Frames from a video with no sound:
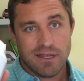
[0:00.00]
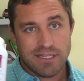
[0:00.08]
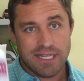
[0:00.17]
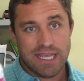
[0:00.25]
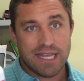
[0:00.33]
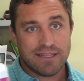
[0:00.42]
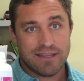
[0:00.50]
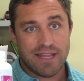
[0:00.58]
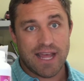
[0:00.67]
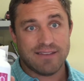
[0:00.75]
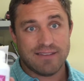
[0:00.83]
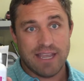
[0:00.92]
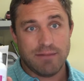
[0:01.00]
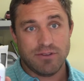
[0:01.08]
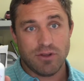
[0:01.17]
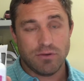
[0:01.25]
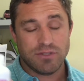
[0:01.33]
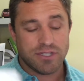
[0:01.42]
to get to that same
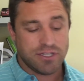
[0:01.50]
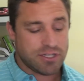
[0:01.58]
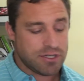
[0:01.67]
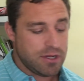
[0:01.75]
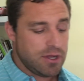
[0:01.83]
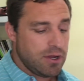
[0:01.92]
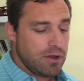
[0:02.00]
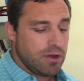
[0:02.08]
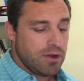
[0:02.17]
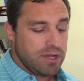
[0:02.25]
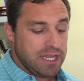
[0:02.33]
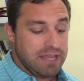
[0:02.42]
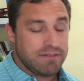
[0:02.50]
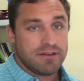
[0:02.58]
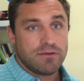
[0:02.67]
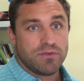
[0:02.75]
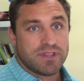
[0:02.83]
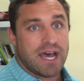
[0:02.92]
dosage,
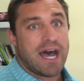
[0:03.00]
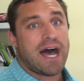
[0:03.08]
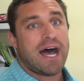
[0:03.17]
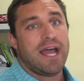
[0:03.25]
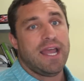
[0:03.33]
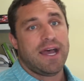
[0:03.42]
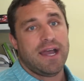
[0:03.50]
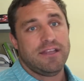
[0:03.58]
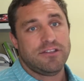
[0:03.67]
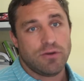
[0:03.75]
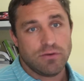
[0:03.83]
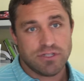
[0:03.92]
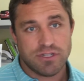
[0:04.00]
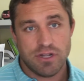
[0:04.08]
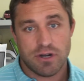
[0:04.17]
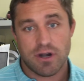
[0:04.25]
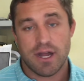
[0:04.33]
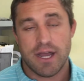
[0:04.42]
even with a high dosage
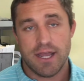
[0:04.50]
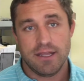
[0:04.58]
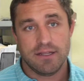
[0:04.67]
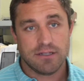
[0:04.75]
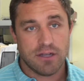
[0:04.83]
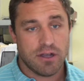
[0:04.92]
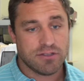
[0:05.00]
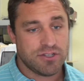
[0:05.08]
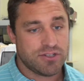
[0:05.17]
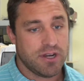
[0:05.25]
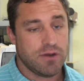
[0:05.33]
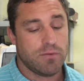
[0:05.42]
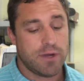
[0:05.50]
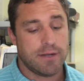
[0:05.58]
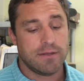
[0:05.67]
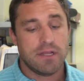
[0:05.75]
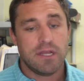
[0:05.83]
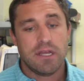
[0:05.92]
or high concentrated
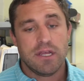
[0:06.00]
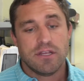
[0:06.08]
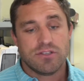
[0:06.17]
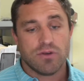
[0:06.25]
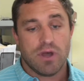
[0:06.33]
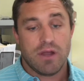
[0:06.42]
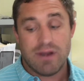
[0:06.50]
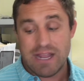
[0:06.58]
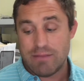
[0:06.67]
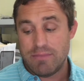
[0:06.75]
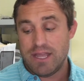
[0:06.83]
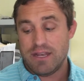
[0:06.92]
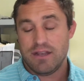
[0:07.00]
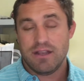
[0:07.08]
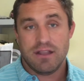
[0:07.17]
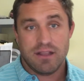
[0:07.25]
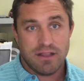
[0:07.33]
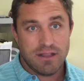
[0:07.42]
one. So I
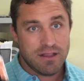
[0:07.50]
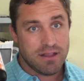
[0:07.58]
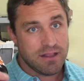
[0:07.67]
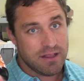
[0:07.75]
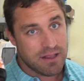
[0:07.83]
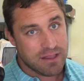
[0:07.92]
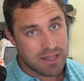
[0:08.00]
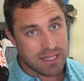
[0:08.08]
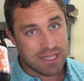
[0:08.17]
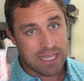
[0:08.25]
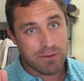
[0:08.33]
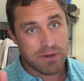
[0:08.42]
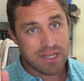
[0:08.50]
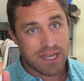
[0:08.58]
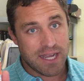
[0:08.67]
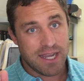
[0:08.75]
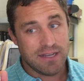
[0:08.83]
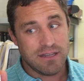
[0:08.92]
recommend the liquid
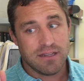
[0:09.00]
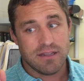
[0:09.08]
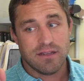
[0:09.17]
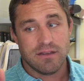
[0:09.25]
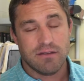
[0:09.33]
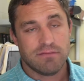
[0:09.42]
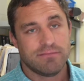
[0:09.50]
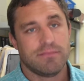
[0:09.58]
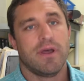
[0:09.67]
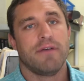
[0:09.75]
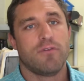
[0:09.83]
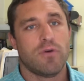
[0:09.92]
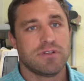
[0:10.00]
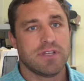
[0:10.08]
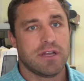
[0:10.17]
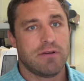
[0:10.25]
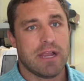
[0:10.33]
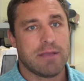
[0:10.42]
kind. Of course, I'm
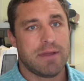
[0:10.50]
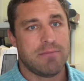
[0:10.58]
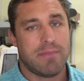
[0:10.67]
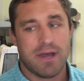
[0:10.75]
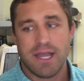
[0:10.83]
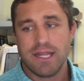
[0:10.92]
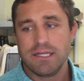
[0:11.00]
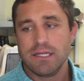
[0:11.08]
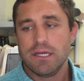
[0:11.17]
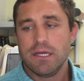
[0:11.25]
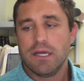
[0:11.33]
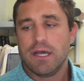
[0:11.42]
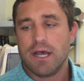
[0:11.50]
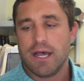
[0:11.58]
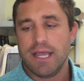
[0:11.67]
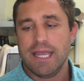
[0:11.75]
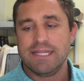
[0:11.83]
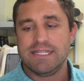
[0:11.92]
gonna recommend mine.
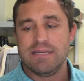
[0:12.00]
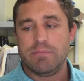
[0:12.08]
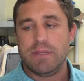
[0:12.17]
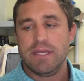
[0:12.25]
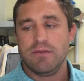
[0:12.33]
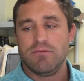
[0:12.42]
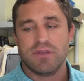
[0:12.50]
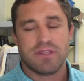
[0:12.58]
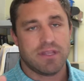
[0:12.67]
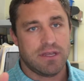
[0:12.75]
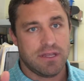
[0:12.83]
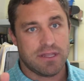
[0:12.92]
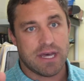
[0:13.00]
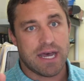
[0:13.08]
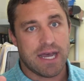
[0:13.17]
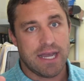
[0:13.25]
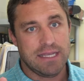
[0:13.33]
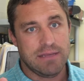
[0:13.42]
ATP with the
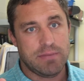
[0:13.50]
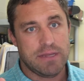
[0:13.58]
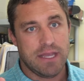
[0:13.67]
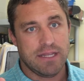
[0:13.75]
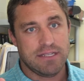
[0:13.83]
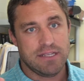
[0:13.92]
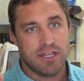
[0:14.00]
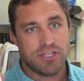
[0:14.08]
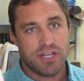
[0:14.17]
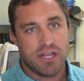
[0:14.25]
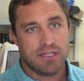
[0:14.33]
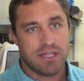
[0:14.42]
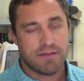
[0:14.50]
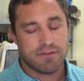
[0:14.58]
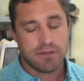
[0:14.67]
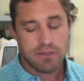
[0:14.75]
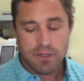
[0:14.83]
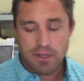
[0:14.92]
high EPA DHA
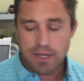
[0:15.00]
level